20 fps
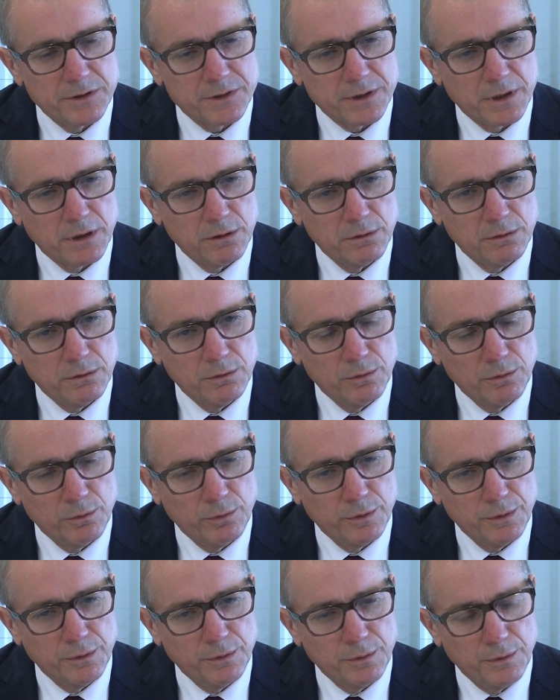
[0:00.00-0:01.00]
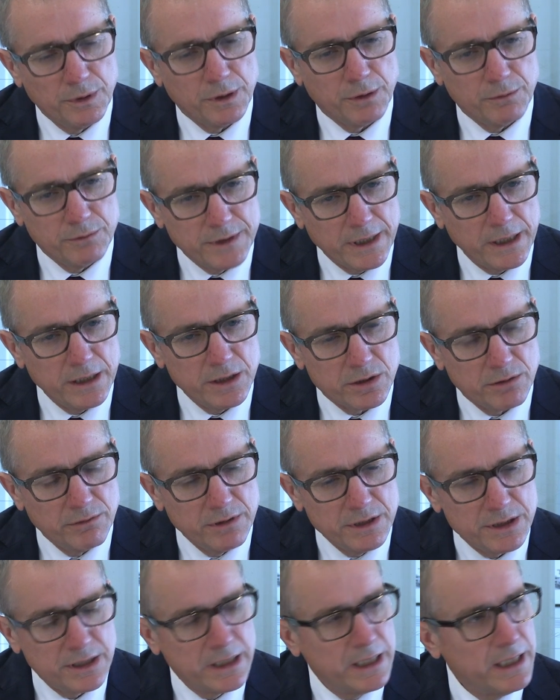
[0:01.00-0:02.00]
So data
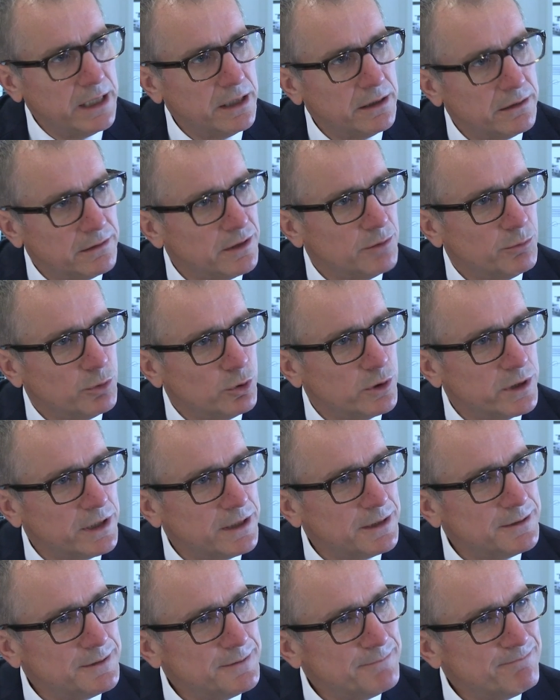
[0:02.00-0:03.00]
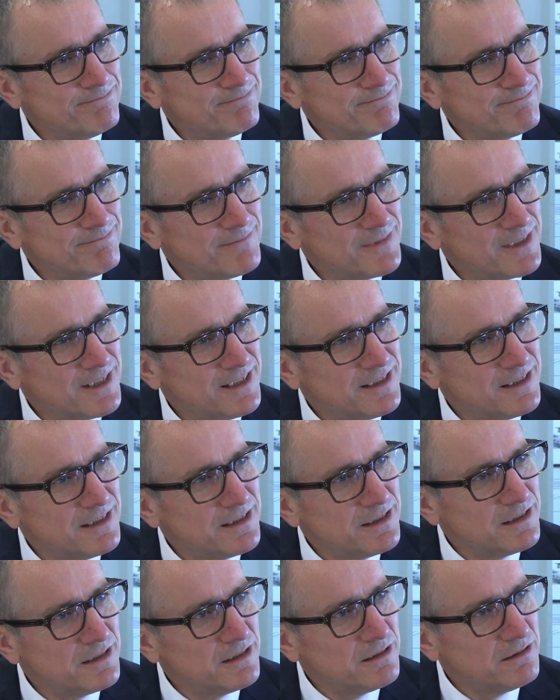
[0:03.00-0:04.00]
is king at the border.
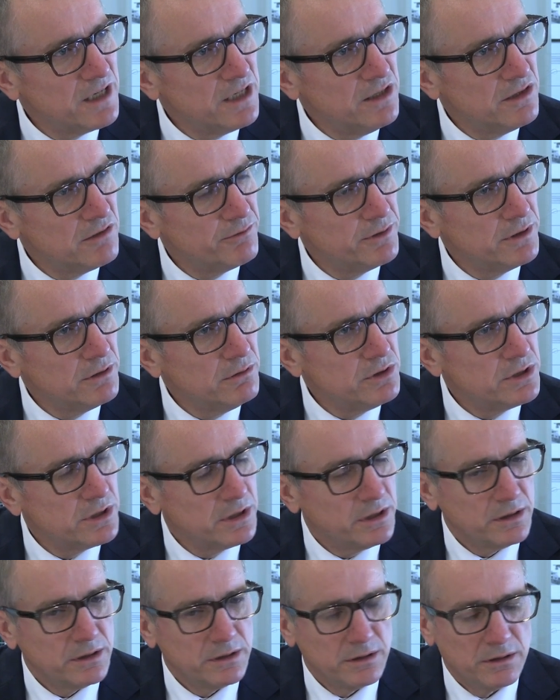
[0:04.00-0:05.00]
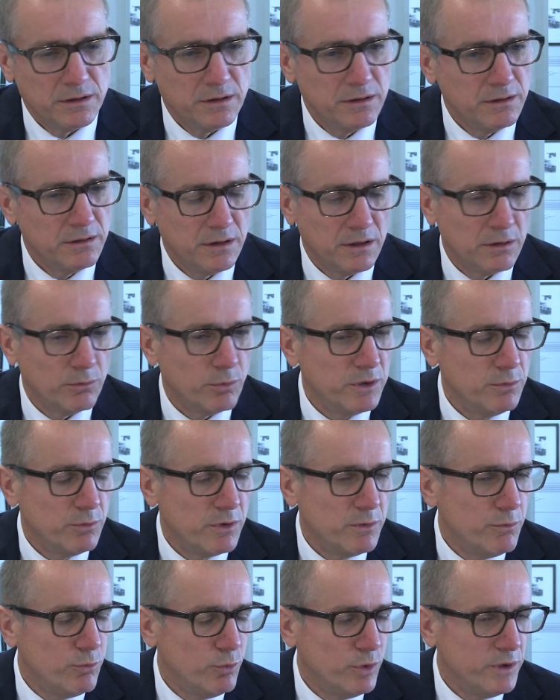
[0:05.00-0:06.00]
In the future,
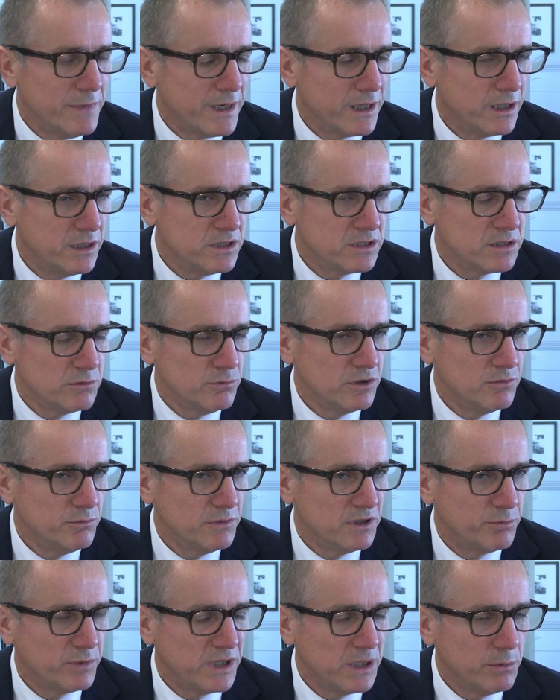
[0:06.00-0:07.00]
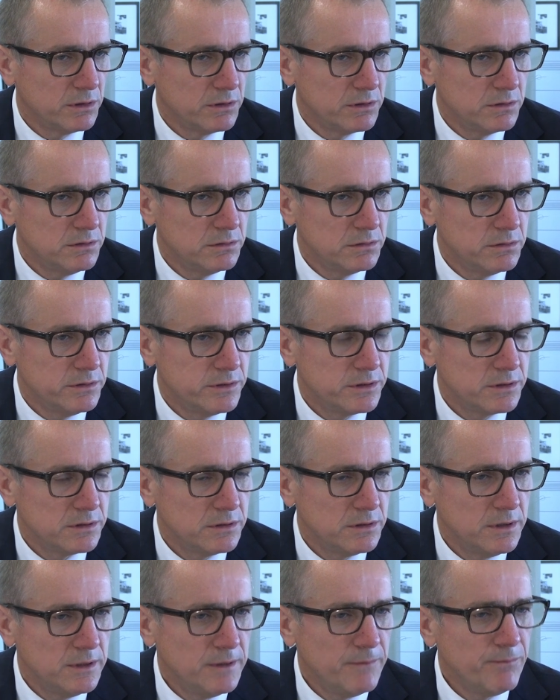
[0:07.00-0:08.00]
when we manage the movement of people and
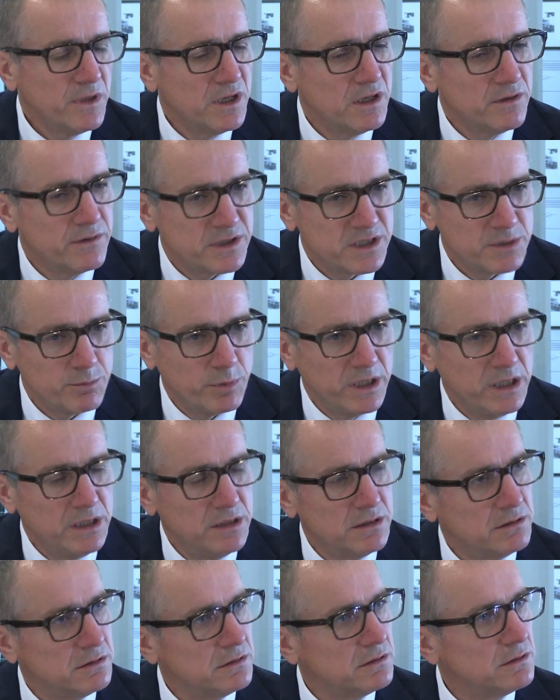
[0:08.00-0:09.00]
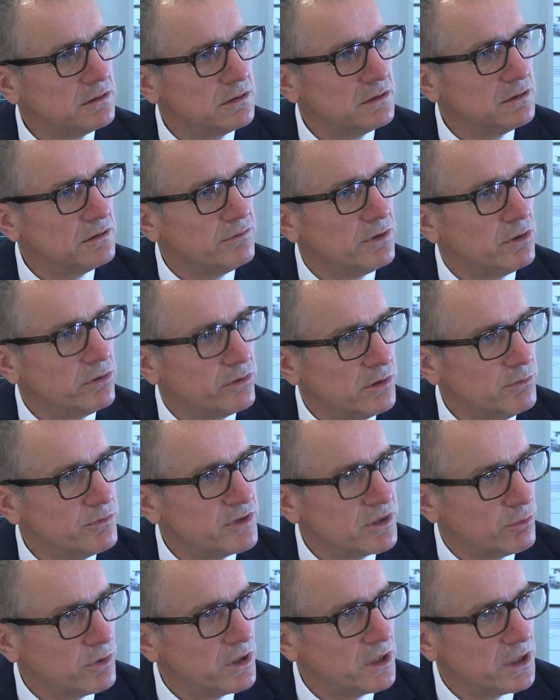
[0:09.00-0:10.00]
goods at the speed and the
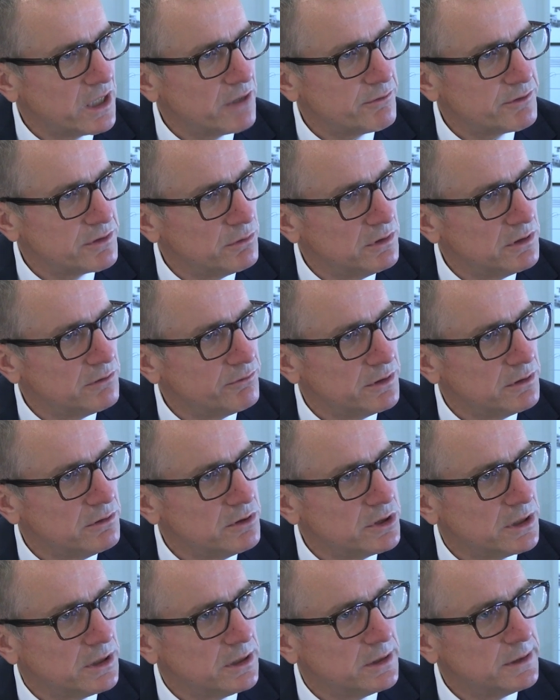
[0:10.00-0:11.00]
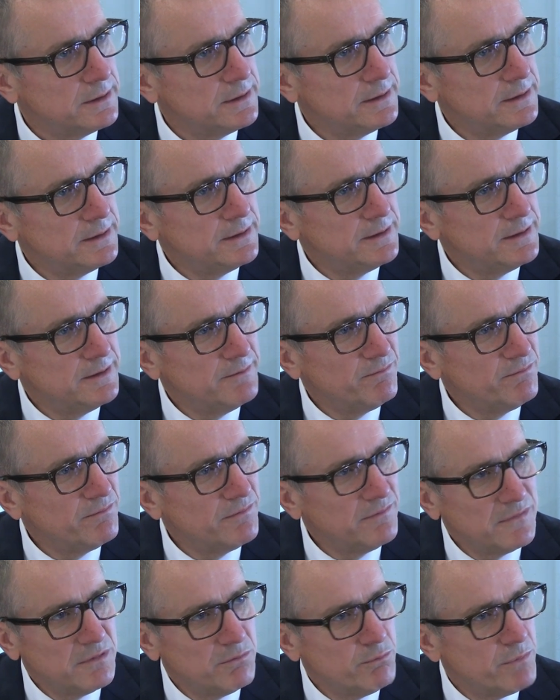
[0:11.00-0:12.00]
volumes that we're going to have to in the future,
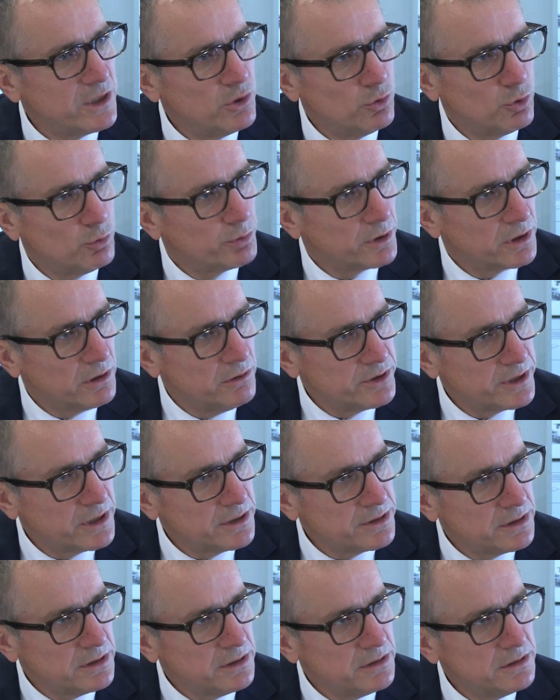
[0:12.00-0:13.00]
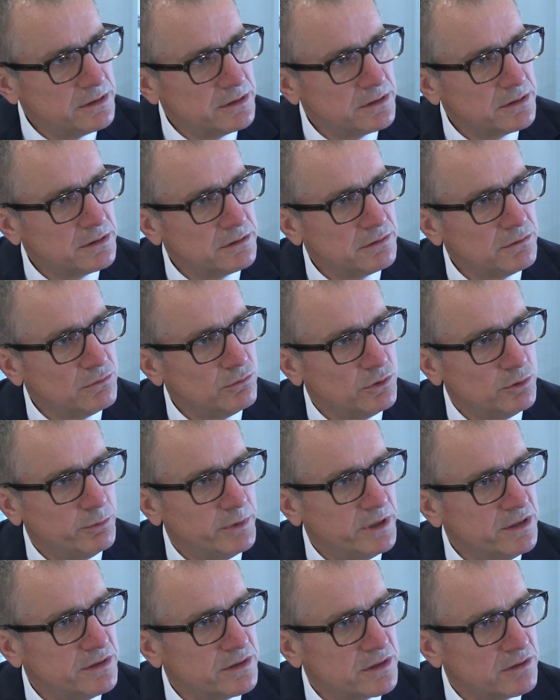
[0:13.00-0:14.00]
manual processes will
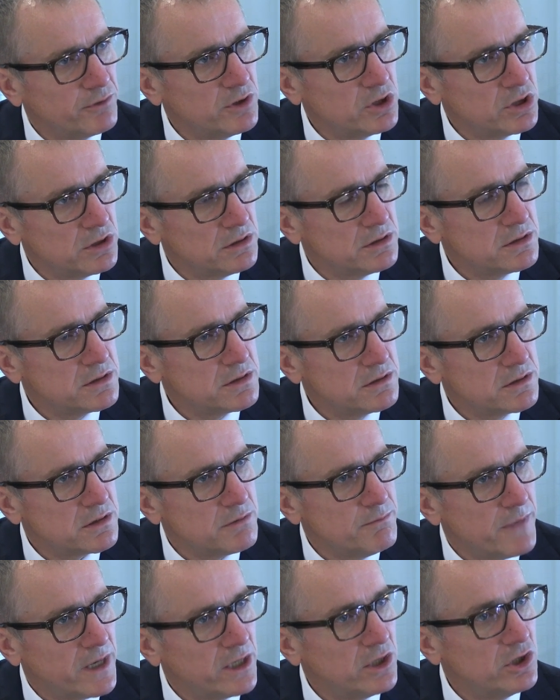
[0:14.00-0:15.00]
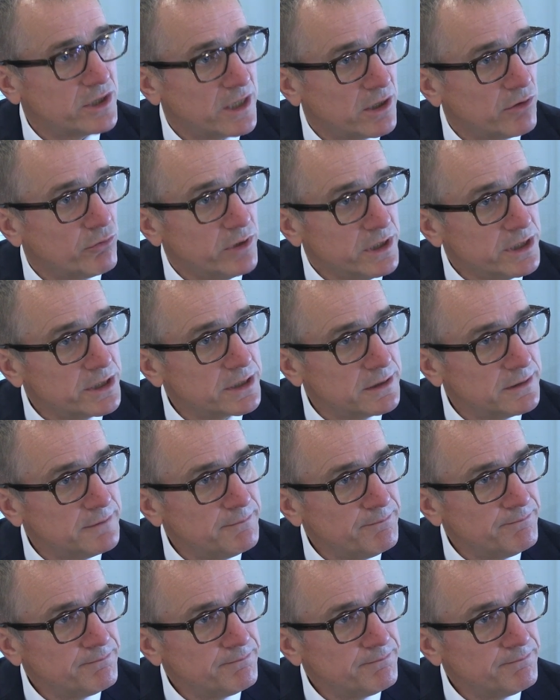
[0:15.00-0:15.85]
be insufficient to manage that risk.